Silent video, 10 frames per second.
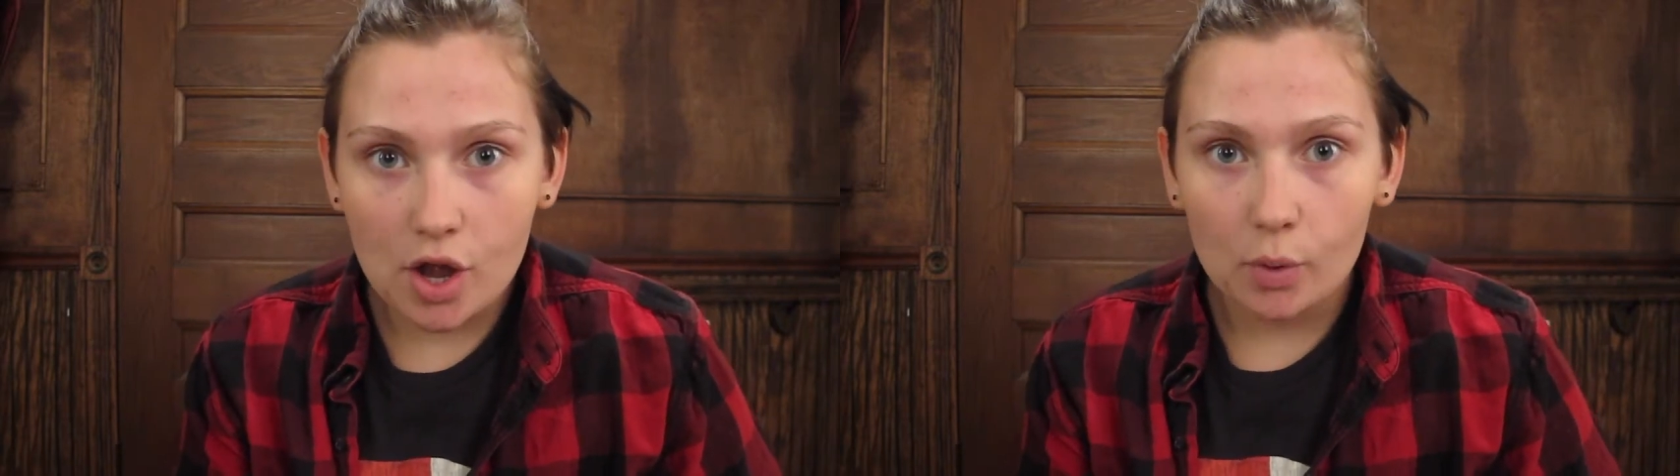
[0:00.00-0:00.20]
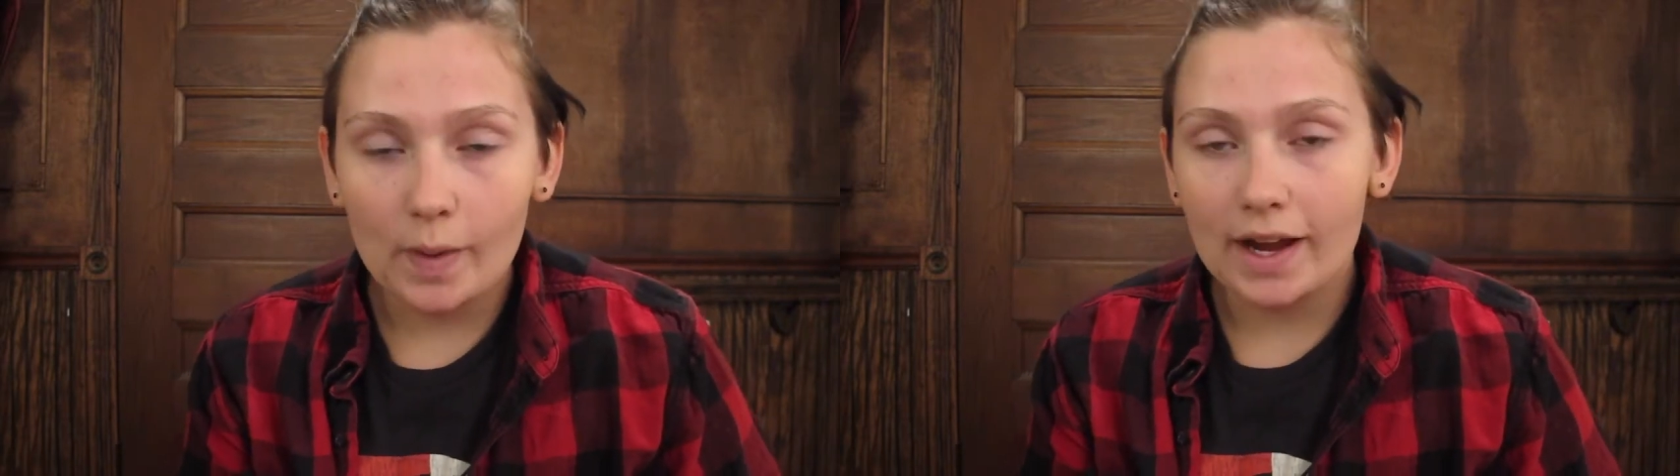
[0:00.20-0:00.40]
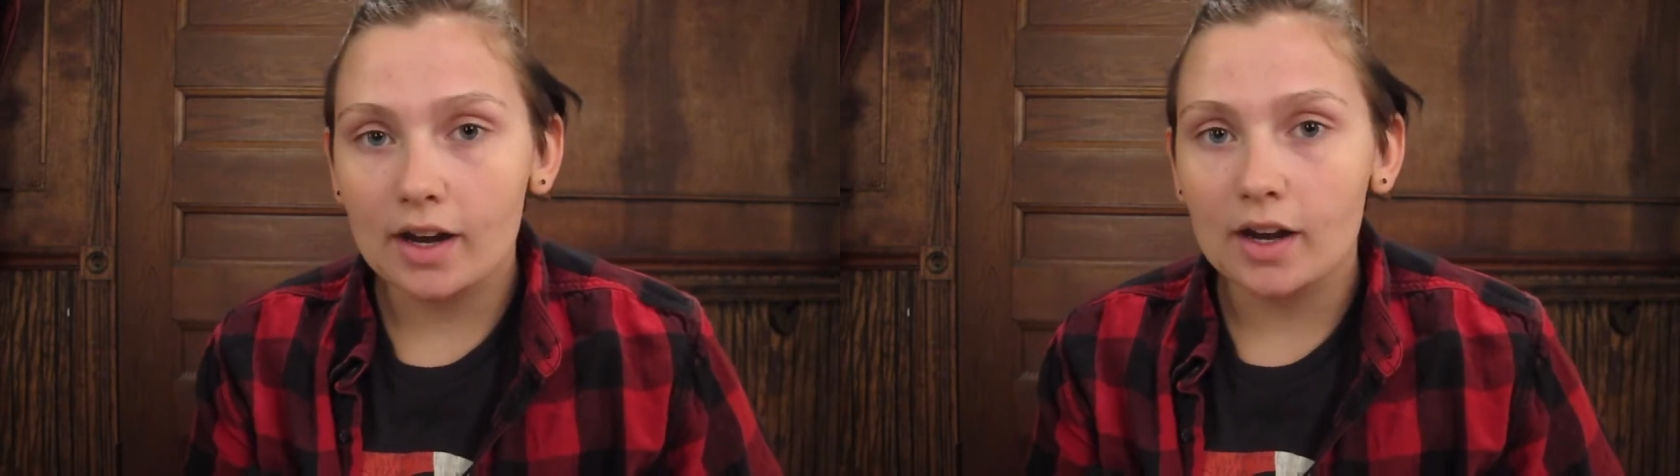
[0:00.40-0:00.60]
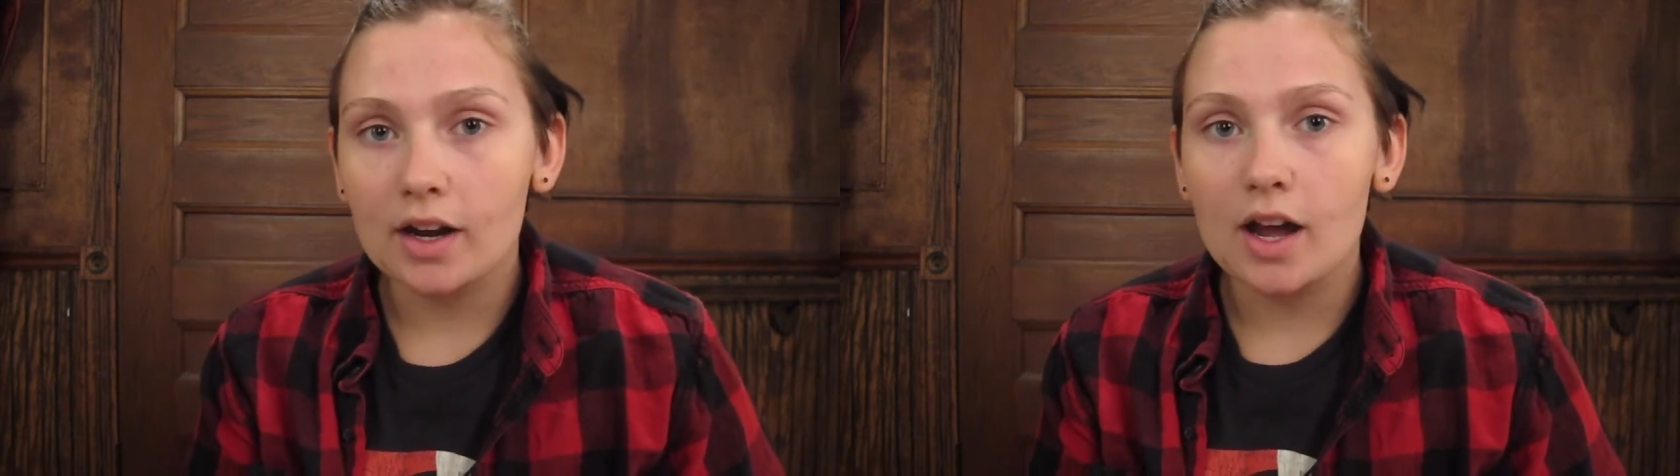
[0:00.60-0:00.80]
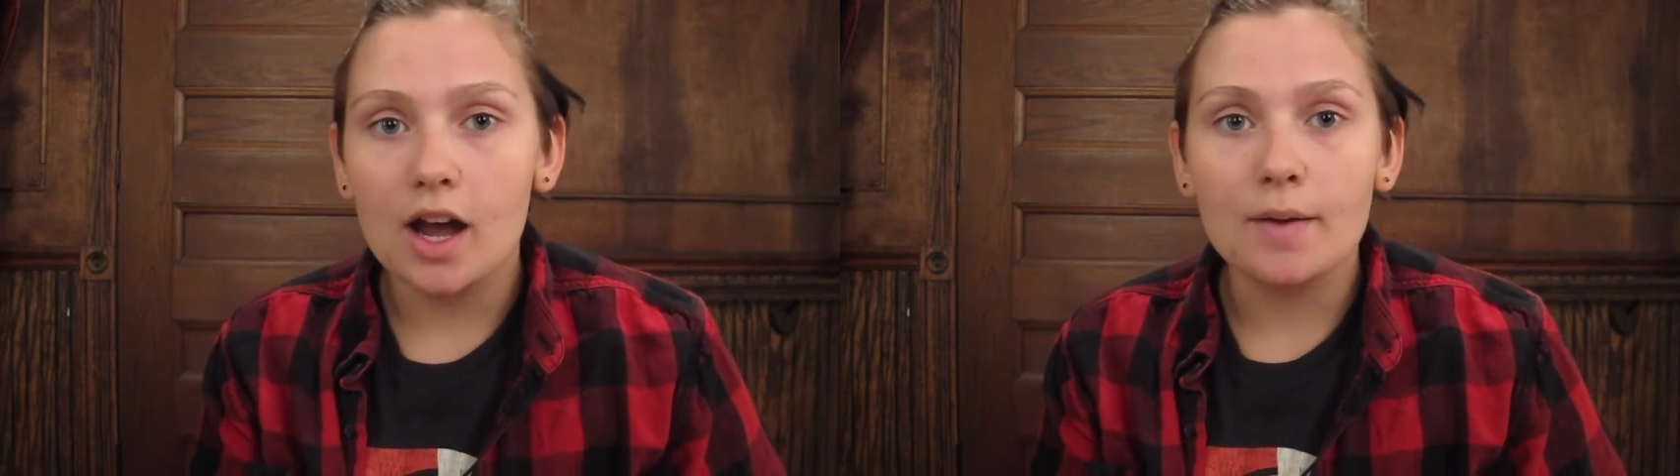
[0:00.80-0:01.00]

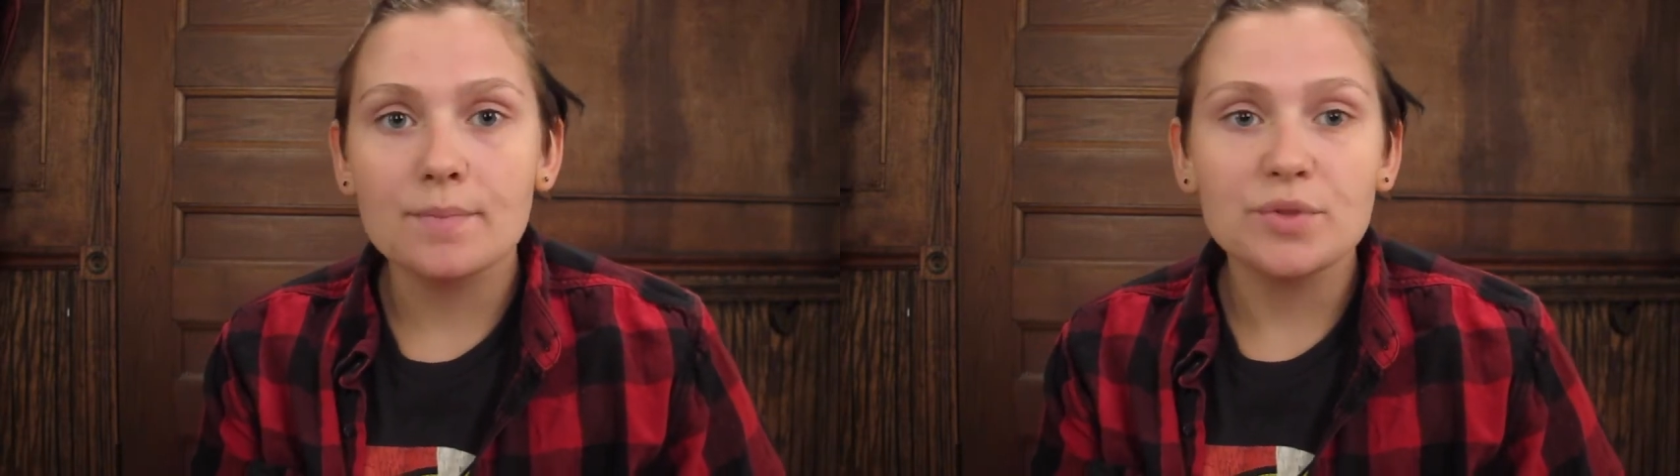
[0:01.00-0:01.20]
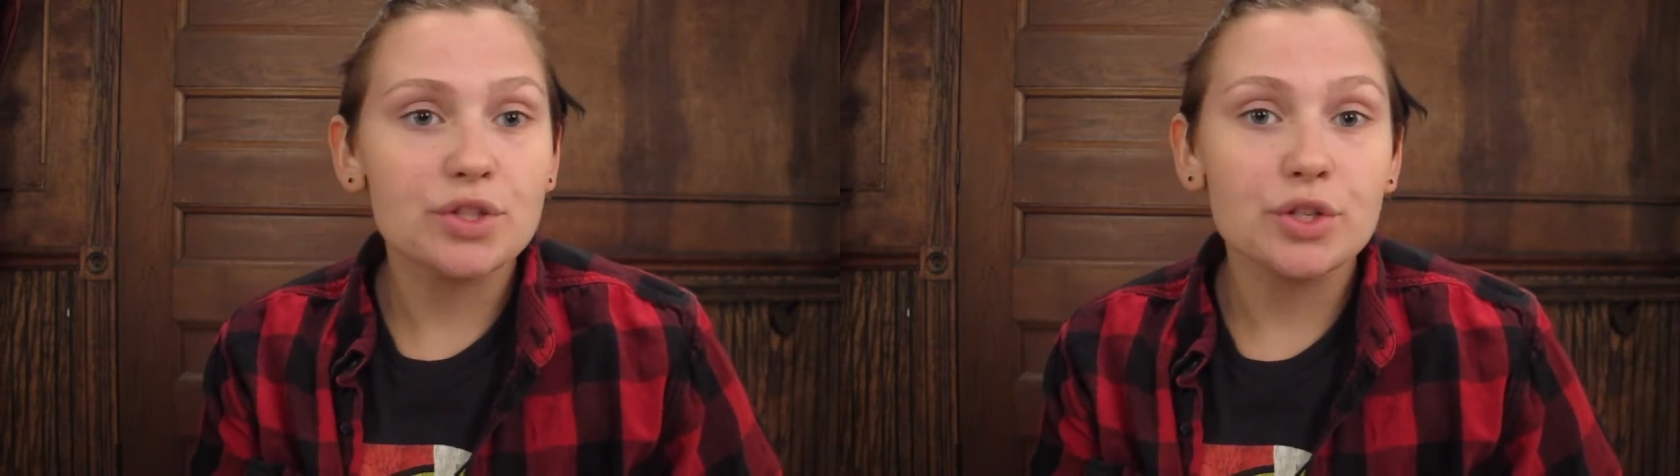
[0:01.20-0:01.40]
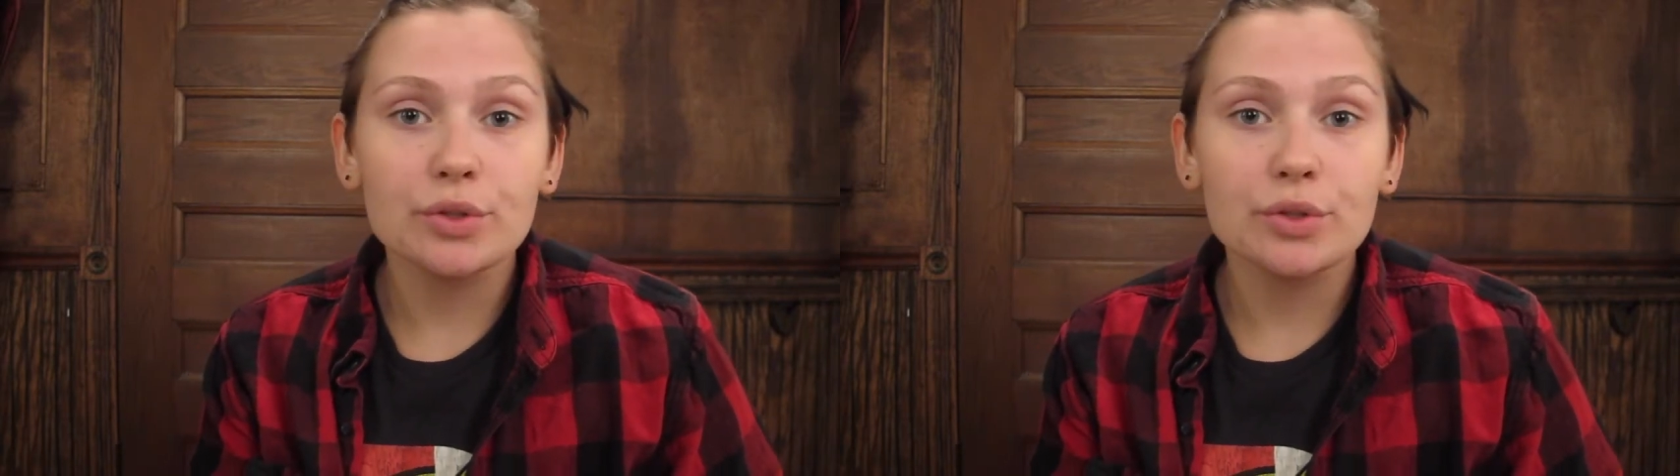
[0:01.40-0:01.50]
where just